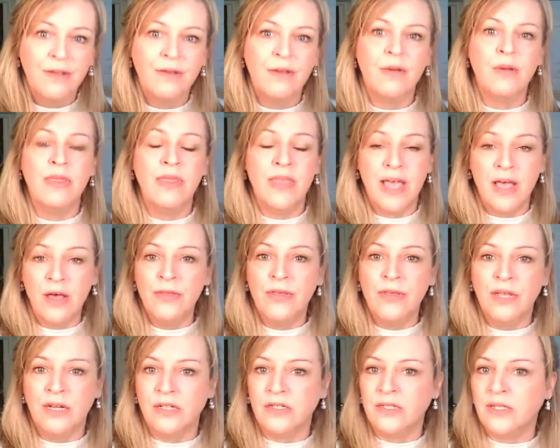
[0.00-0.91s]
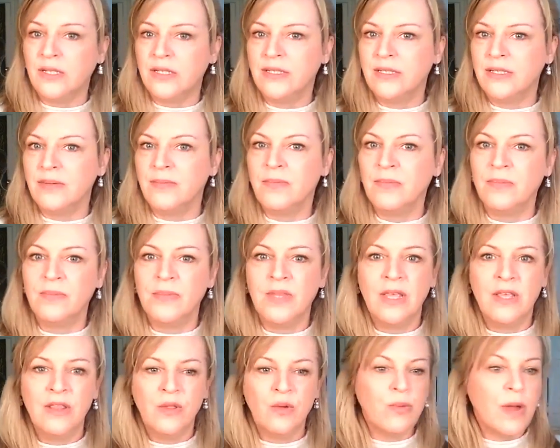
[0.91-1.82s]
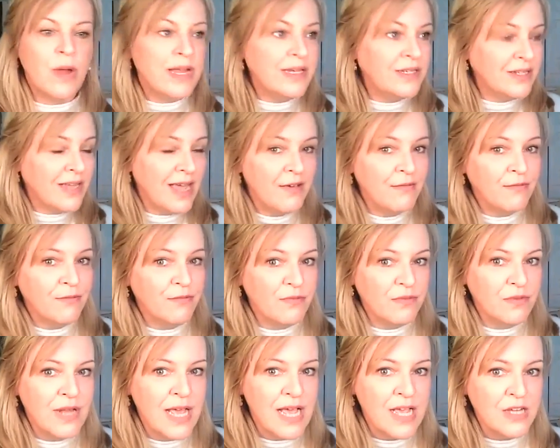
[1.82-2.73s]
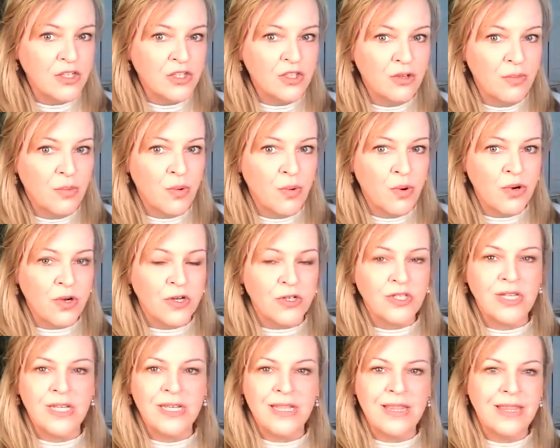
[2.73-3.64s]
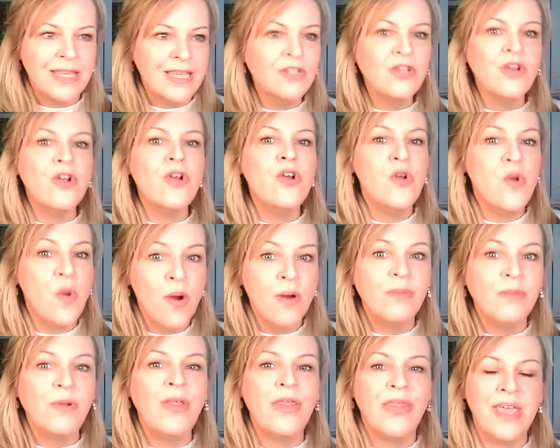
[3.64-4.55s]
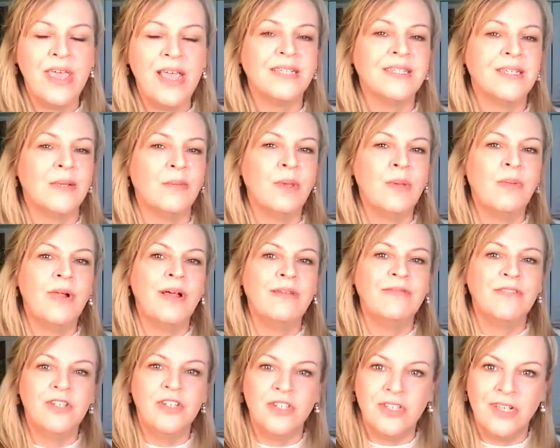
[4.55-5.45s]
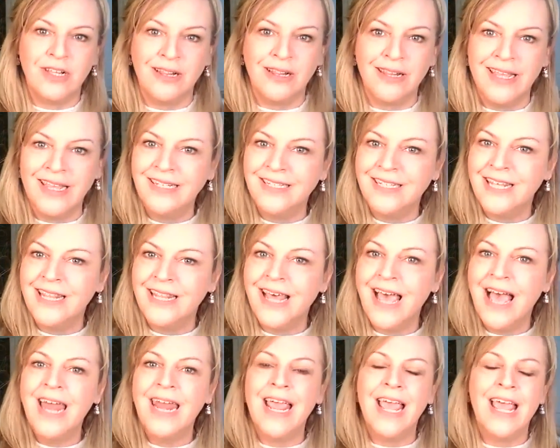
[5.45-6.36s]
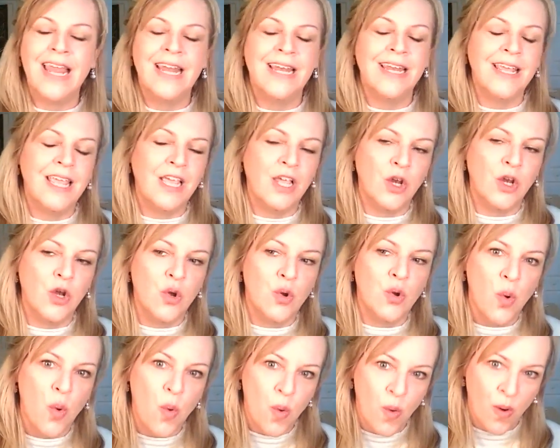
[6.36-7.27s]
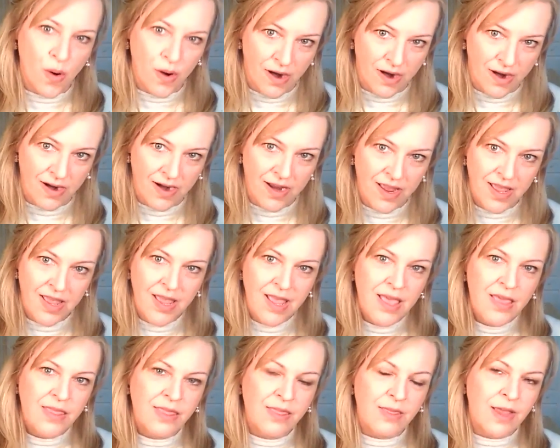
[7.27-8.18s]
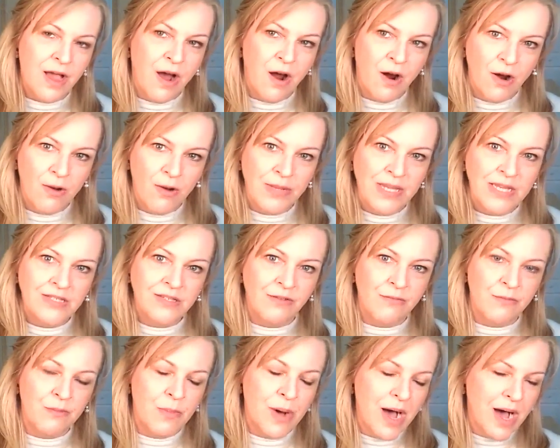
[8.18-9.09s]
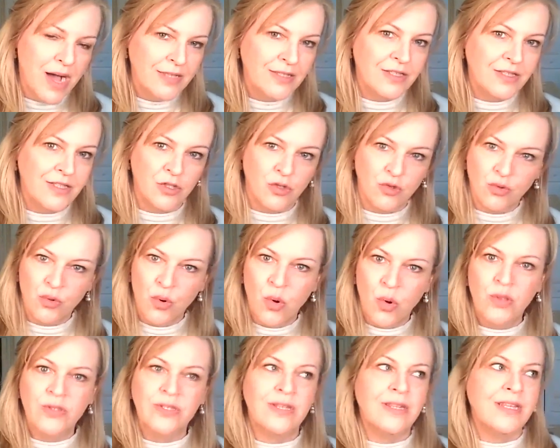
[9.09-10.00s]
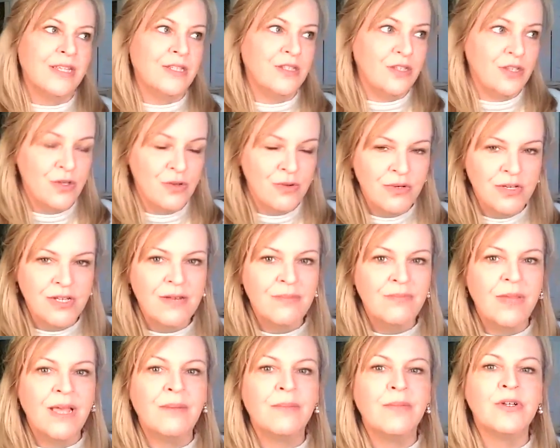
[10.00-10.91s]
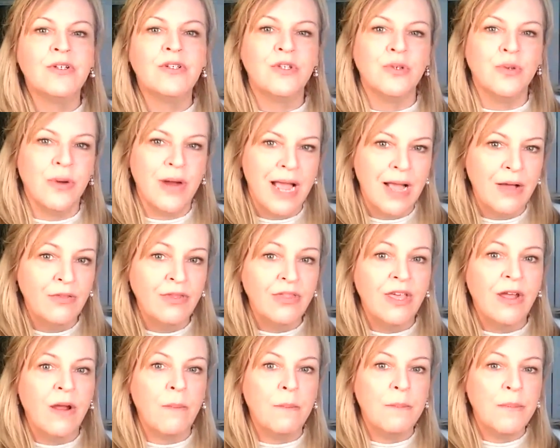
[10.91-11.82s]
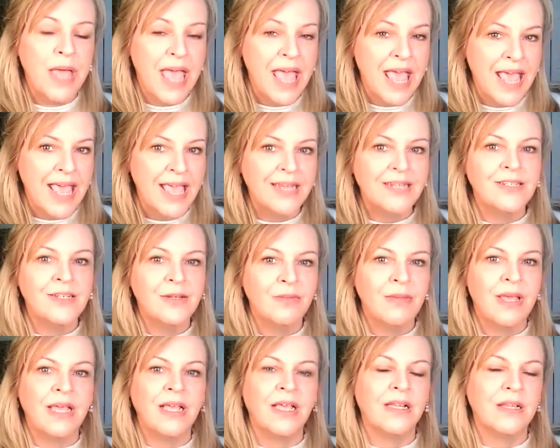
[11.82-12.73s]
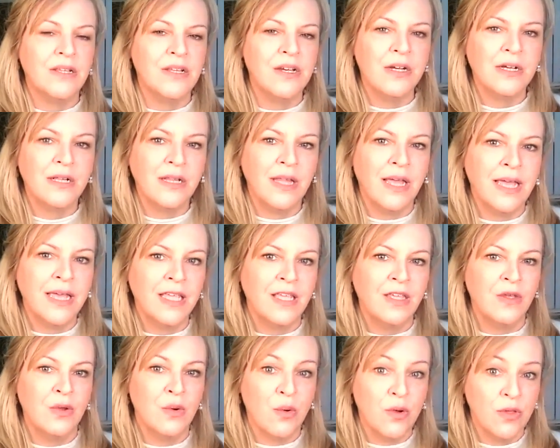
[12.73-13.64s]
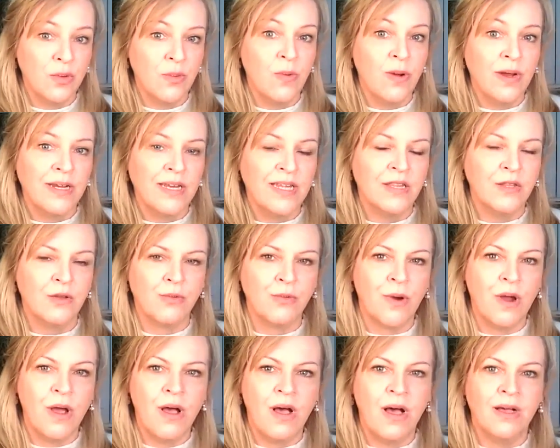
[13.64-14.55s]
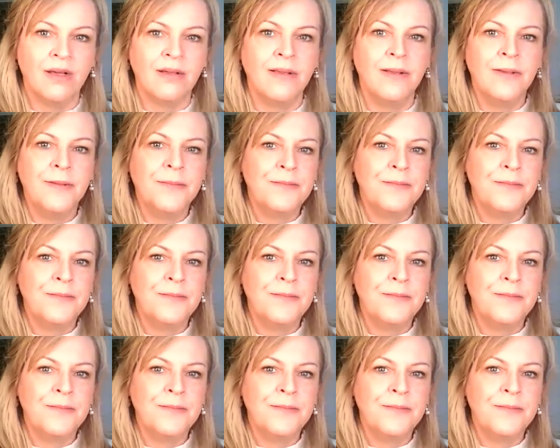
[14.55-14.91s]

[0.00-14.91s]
in the healthcare system, the right to have national borders. These are normal things, and people have to just cling to that and ignore the armies of bots and trolls and these union members who are out there paid to make it look like you're the one in the wrong.